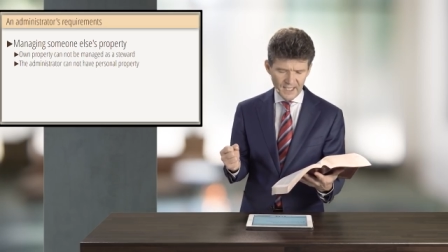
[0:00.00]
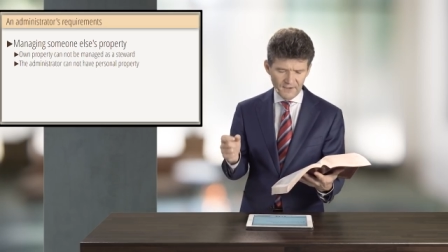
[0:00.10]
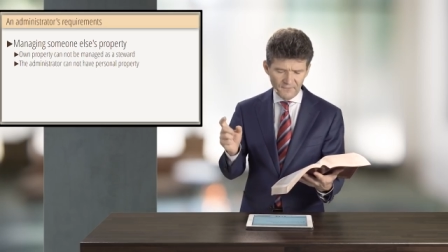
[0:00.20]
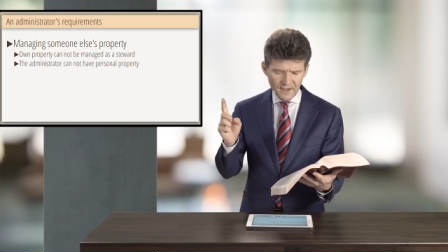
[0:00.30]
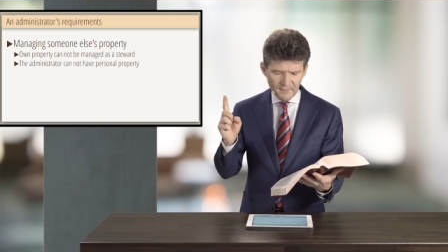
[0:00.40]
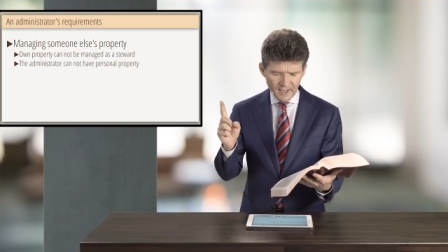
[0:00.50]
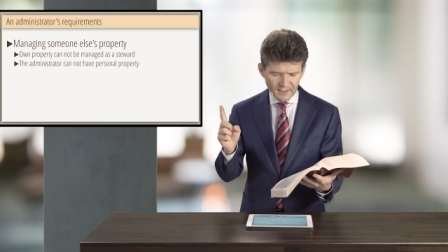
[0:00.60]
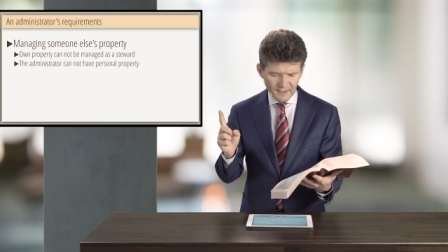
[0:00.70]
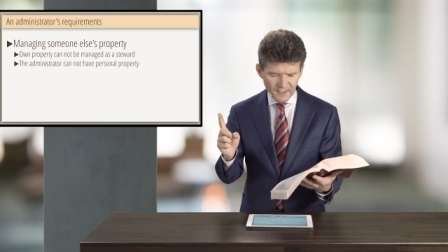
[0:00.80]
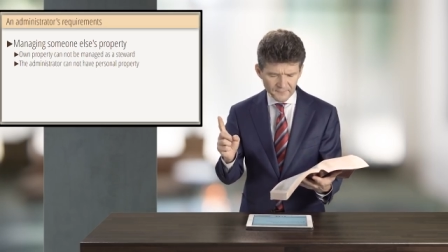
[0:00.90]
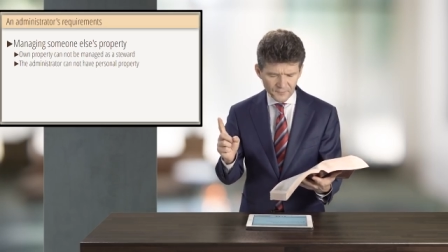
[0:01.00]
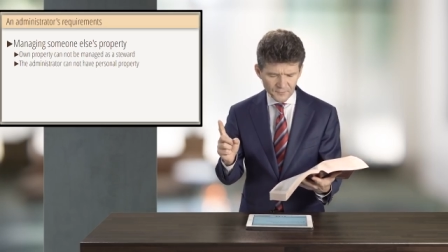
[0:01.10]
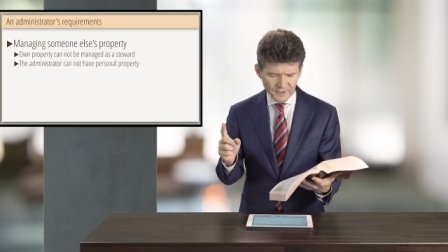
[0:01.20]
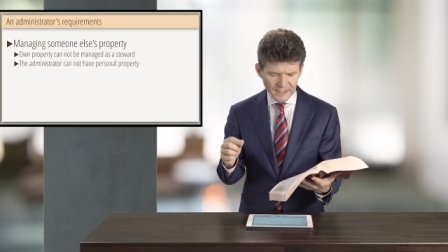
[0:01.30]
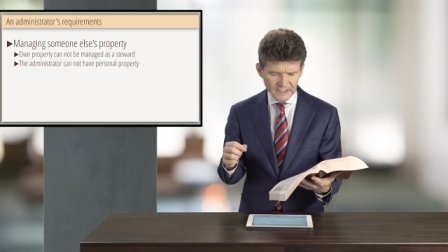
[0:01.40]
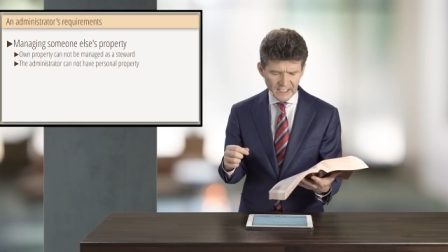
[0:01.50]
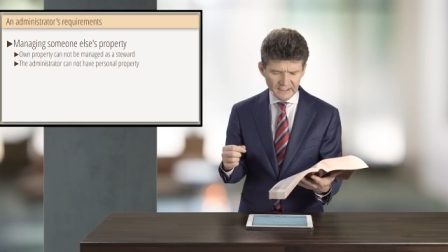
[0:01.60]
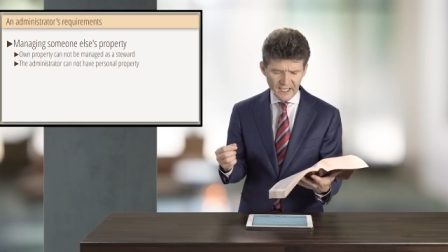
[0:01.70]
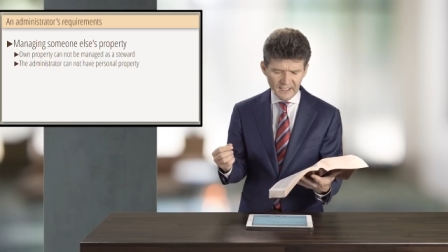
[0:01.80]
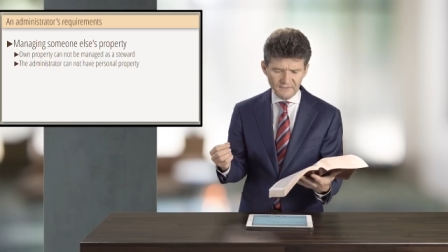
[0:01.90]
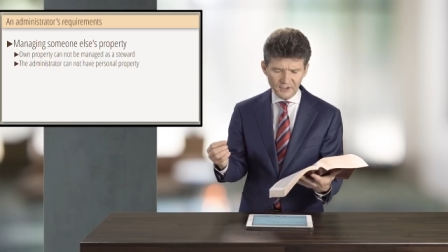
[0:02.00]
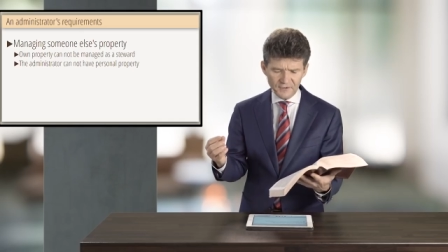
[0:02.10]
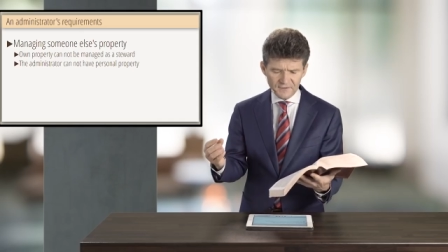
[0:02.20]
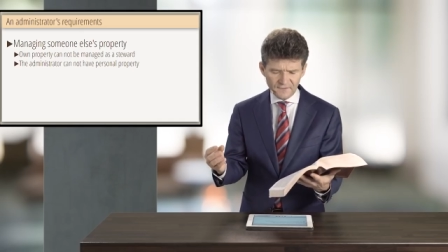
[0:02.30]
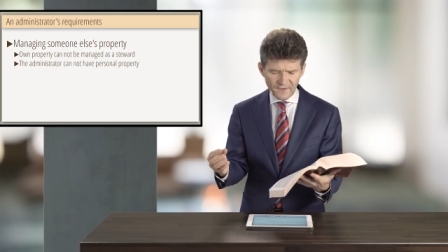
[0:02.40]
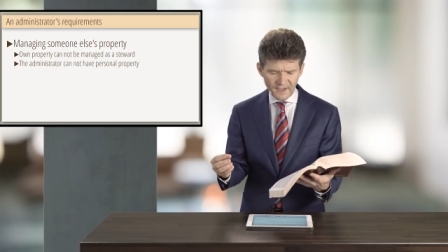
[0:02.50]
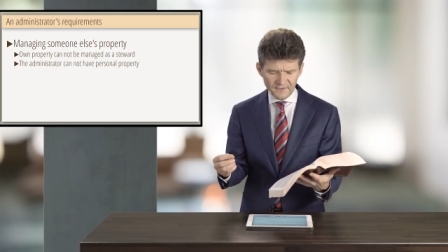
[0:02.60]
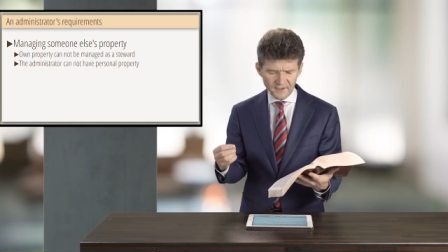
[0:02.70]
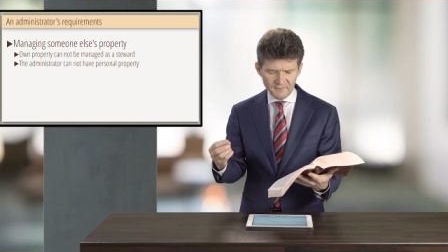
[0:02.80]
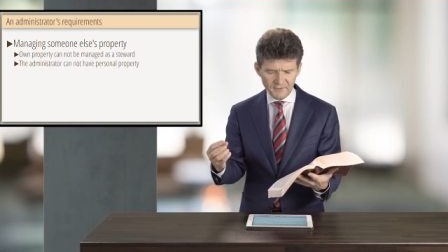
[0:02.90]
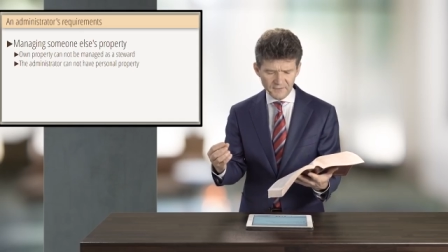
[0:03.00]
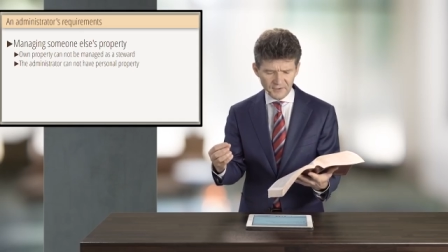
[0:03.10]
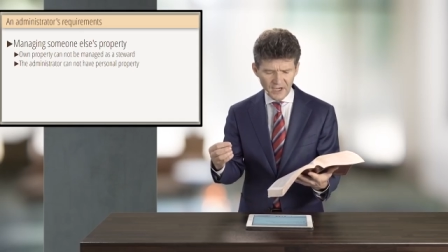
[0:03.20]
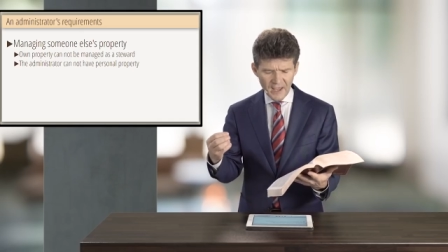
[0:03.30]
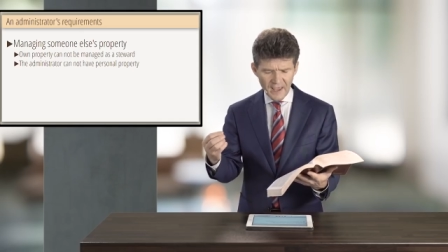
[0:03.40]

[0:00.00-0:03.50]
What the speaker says: If any man come to me and hate not his father and mother